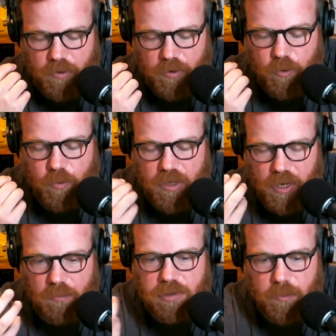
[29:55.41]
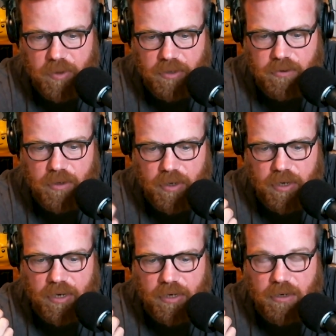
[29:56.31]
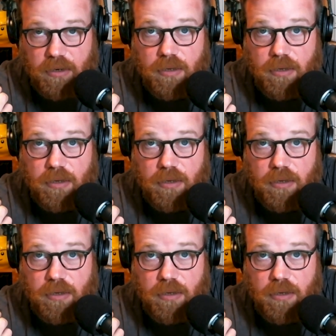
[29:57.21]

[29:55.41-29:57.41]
you can implement a